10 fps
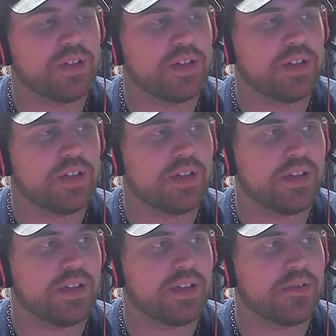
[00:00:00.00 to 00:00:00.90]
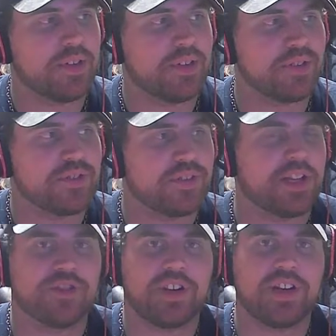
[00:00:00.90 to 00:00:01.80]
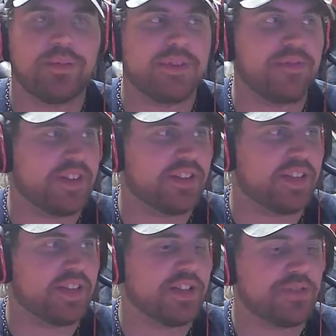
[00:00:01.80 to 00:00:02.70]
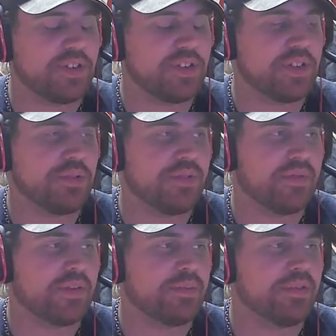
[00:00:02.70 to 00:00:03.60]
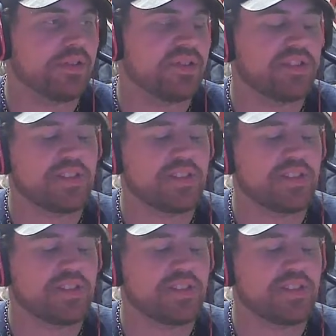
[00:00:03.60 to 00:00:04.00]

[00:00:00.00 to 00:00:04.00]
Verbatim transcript: uh, very soon to try to help me fix that. He's very good with computers and stuff,